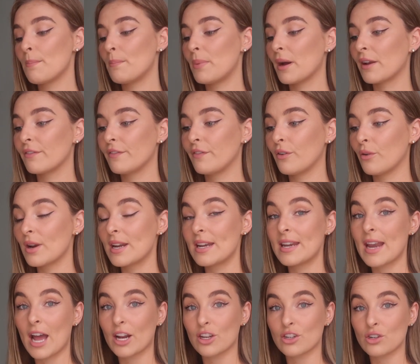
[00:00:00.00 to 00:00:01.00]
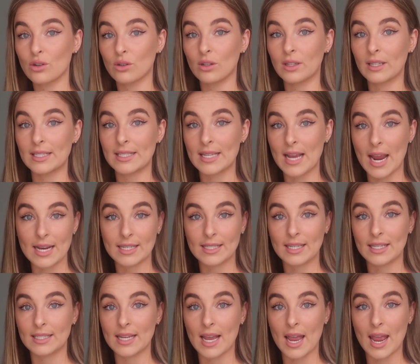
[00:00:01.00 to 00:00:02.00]
But for a natural
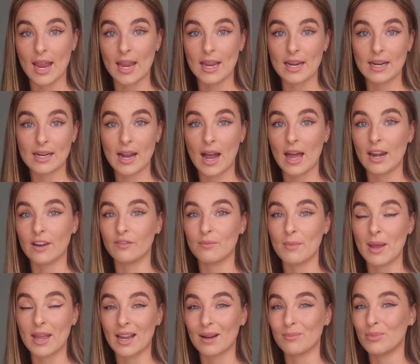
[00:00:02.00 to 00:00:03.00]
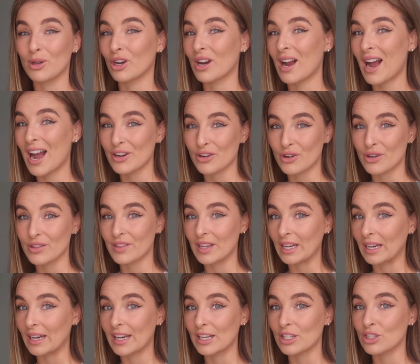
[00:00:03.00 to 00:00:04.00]
day-to-day kind of makeup look, I don't
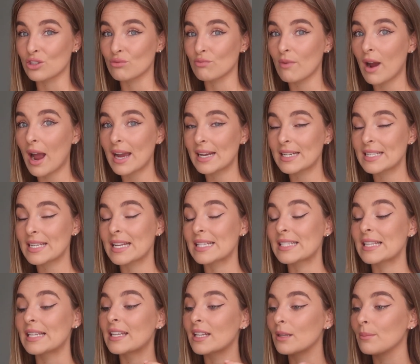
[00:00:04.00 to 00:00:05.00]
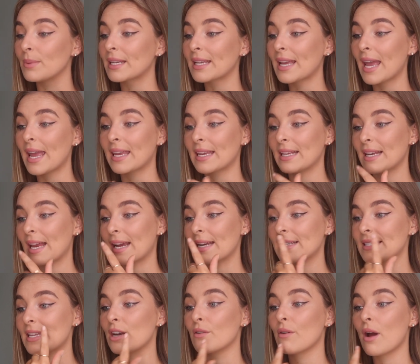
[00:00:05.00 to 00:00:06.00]
think it's right. It's a little bit cakey, like I
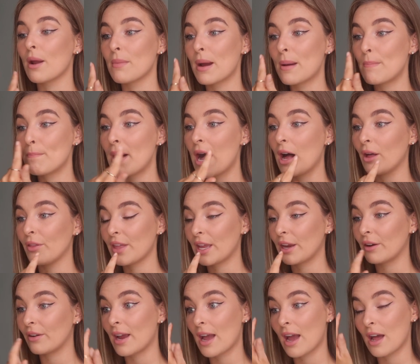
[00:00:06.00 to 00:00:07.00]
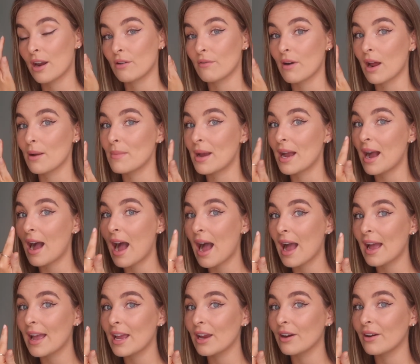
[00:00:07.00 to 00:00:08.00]
said, around my mouth area and around my
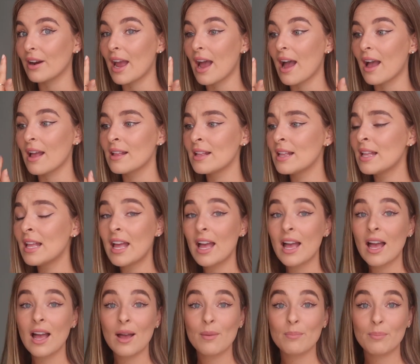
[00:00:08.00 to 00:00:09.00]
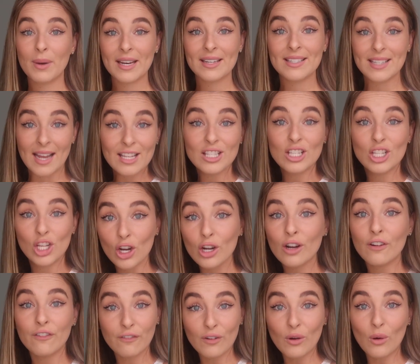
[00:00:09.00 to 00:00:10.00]
eye area. But it does
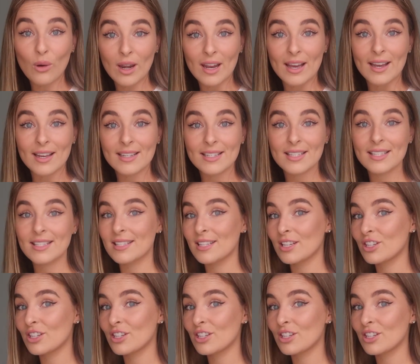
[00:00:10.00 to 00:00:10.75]
look flawless.